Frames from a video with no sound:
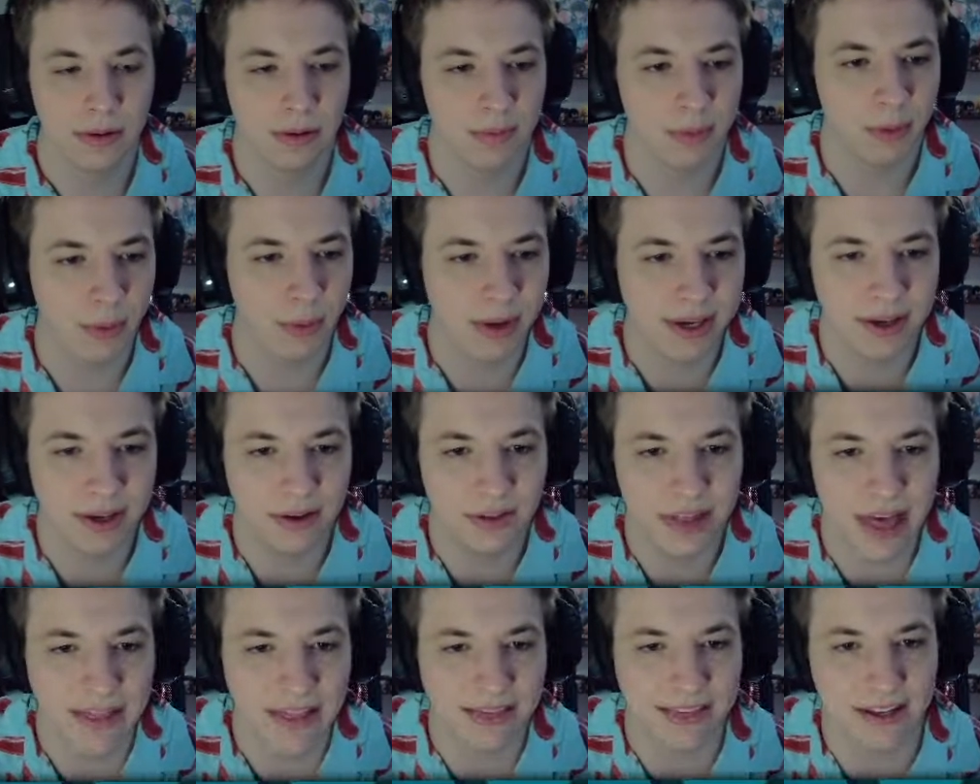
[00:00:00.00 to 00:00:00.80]
And we
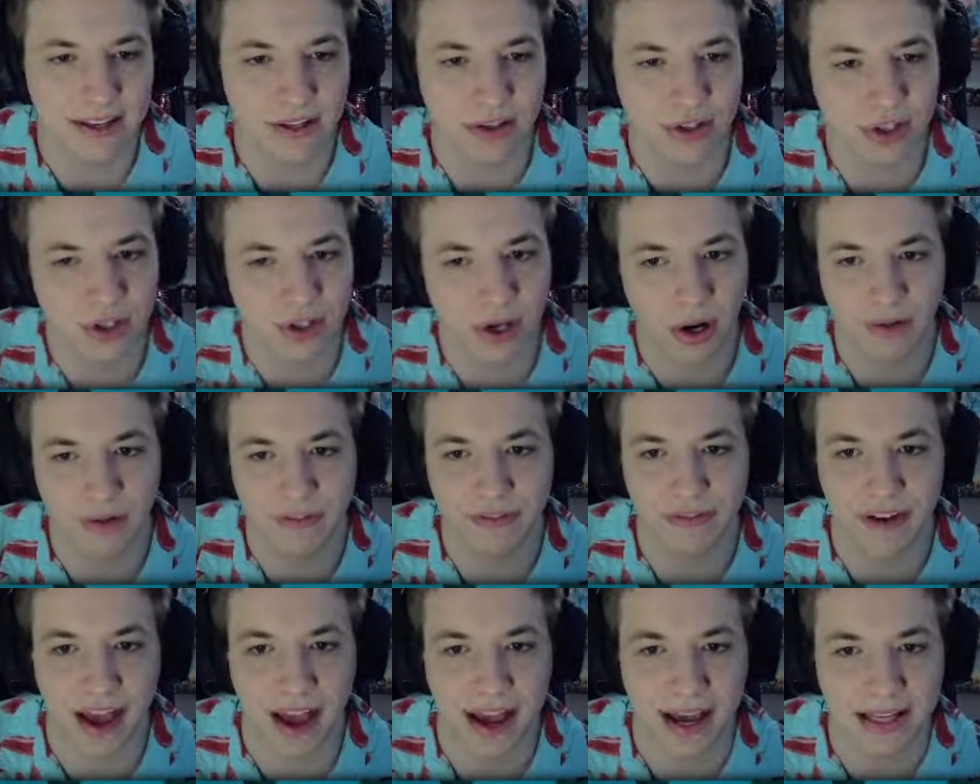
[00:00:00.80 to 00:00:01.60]
killed that thing so
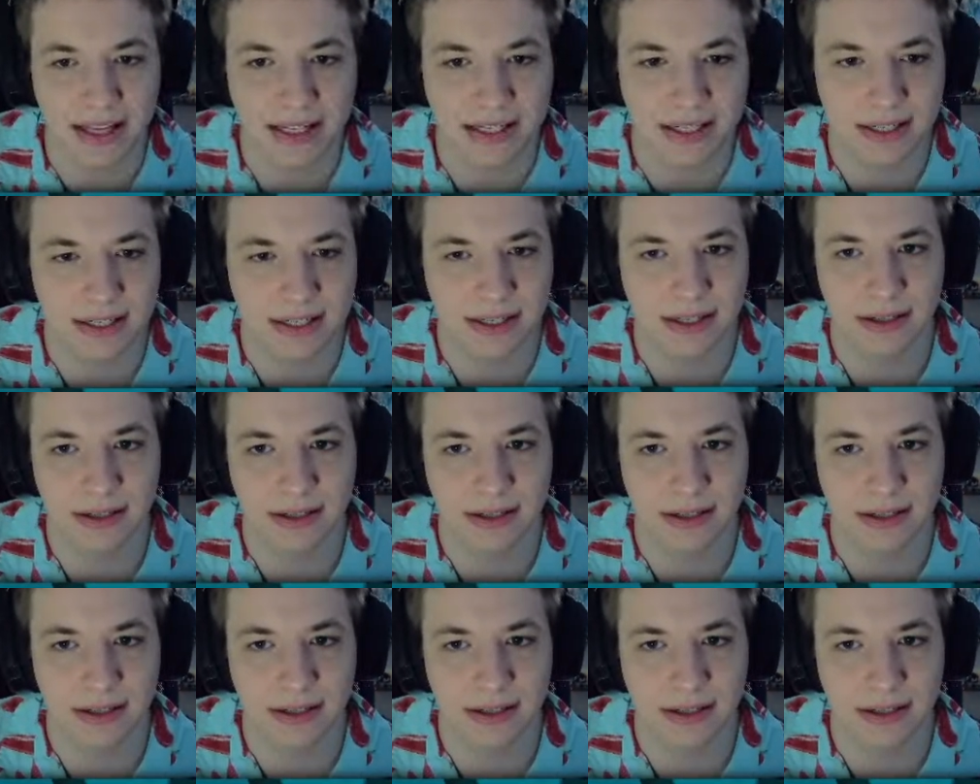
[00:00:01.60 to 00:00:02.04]
fast.